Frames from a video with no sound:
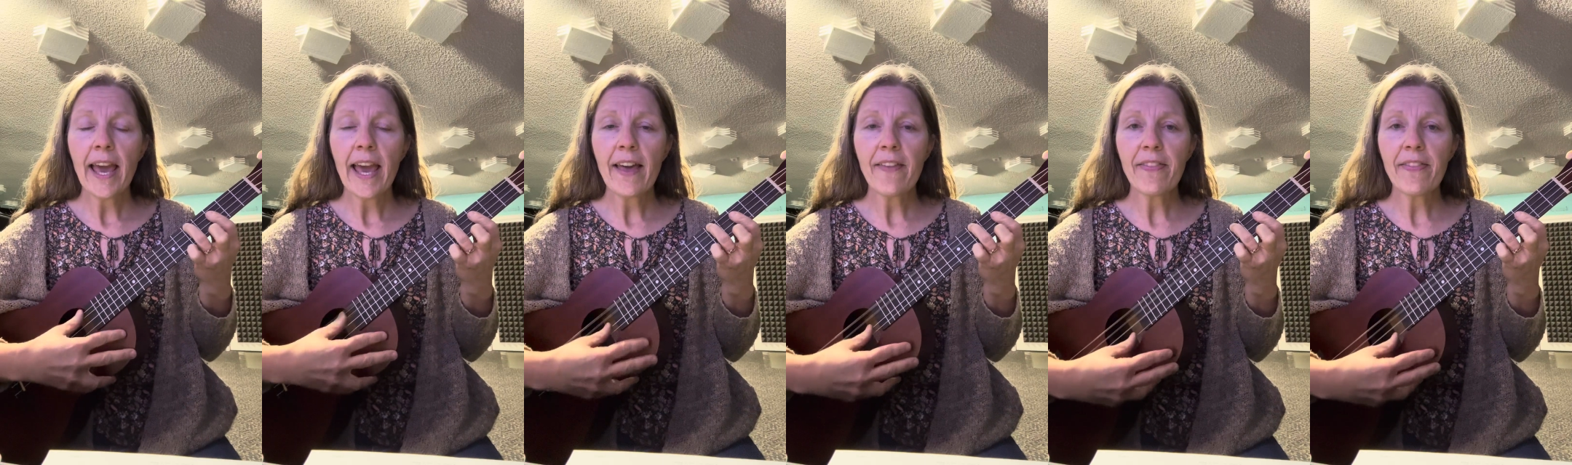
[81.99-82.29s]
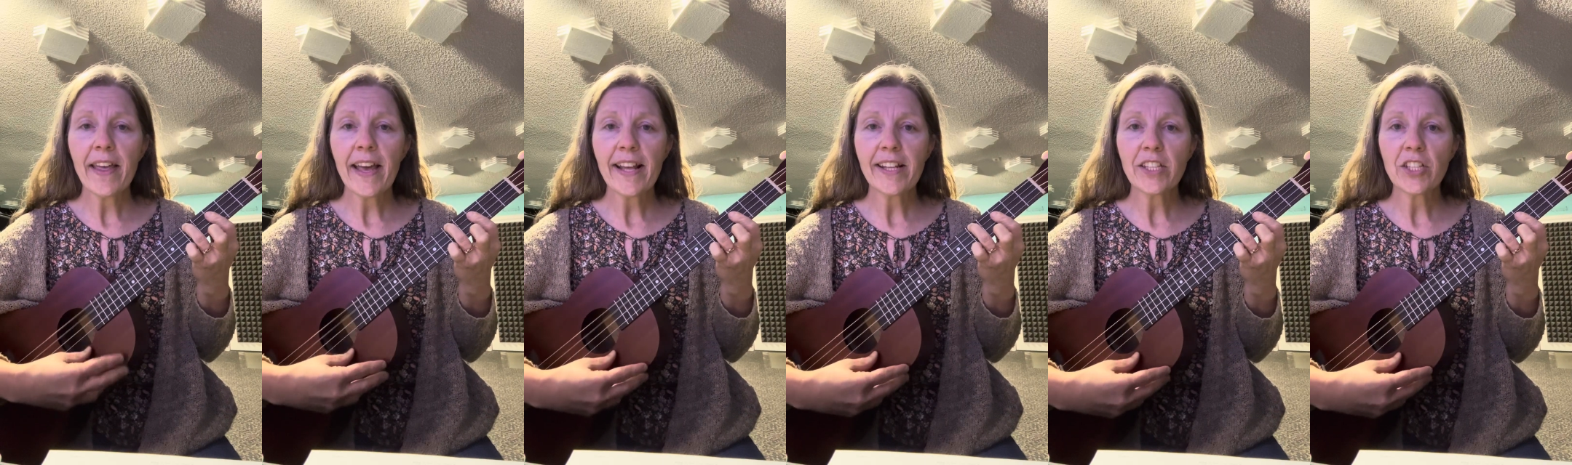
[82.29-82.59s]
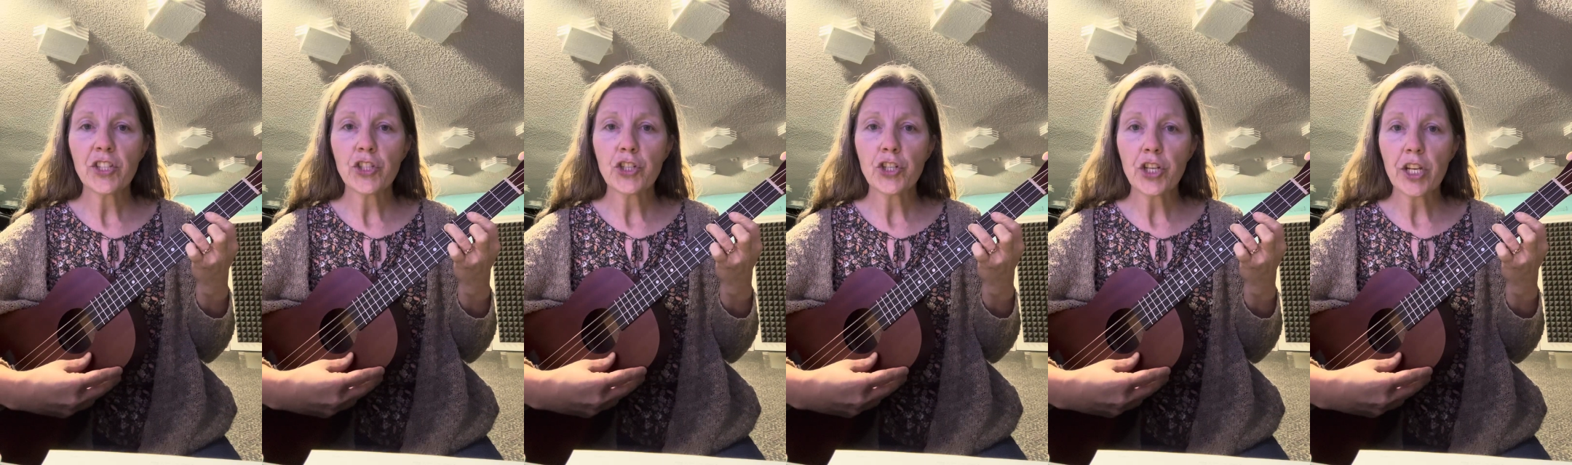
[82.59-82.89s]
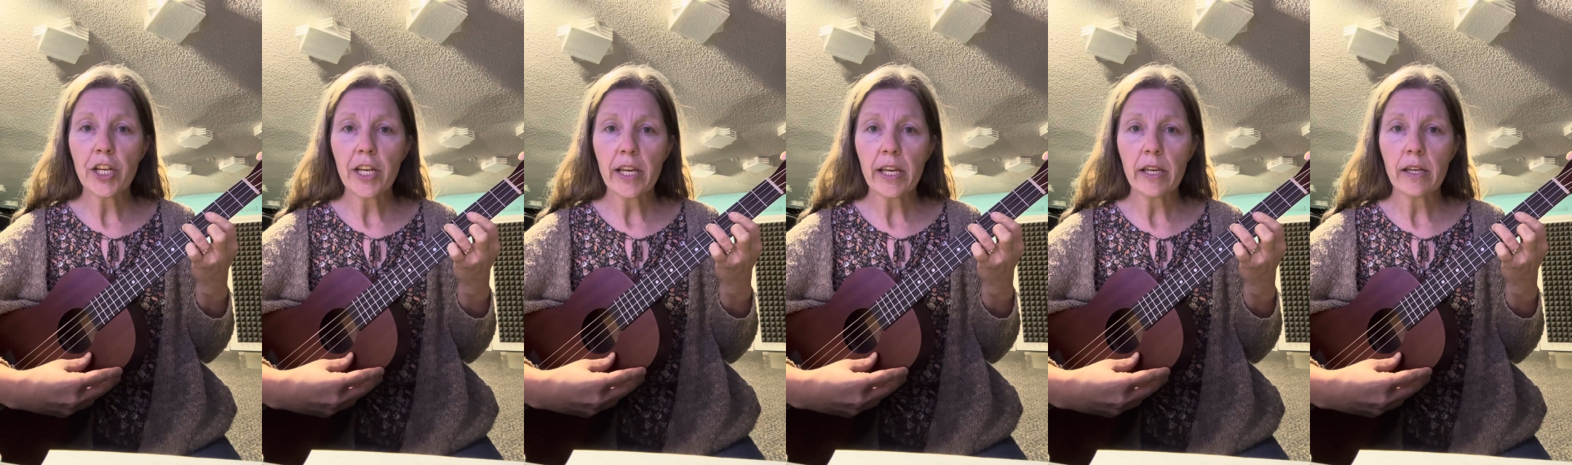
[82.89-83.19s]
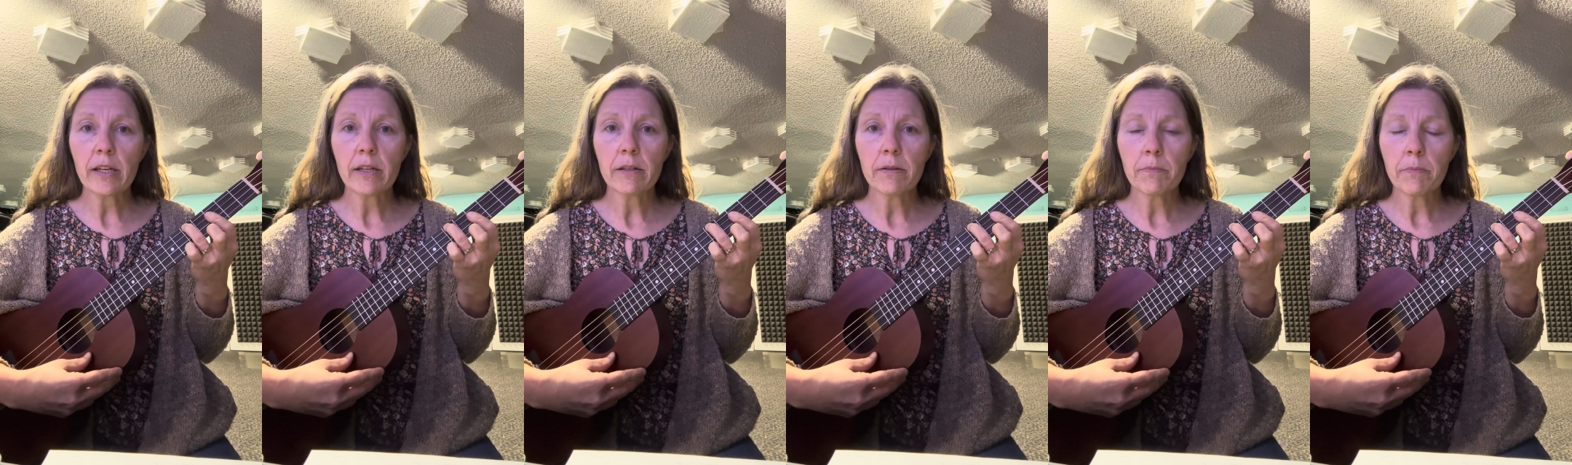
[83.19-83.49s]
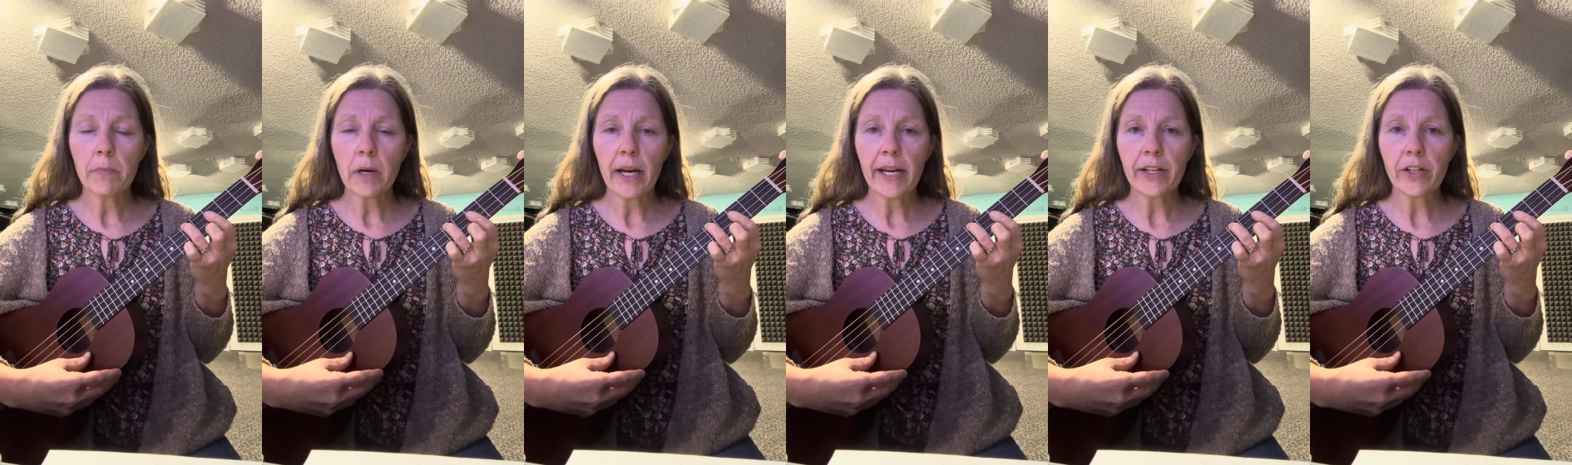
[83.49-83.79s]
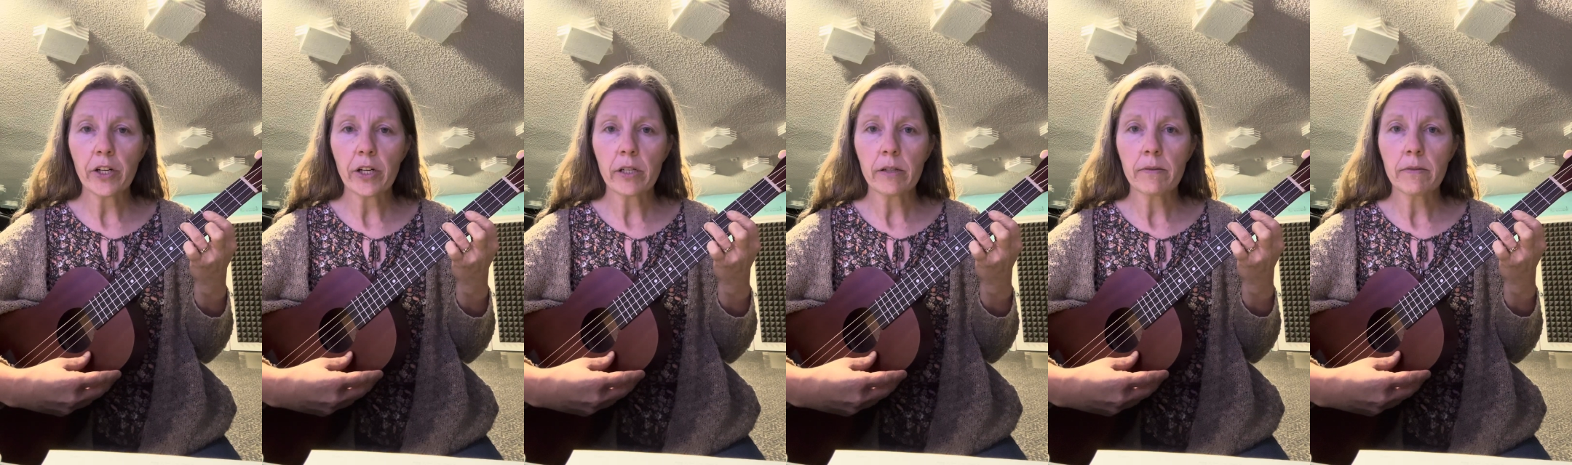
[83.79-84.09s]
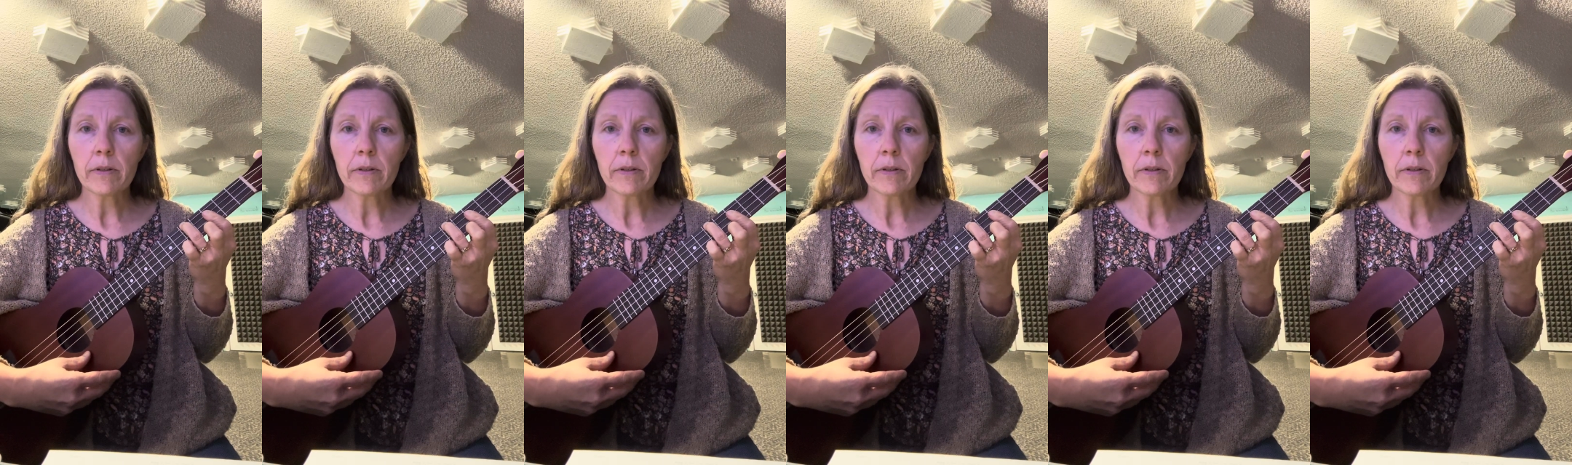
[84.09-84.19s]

and that's G minor.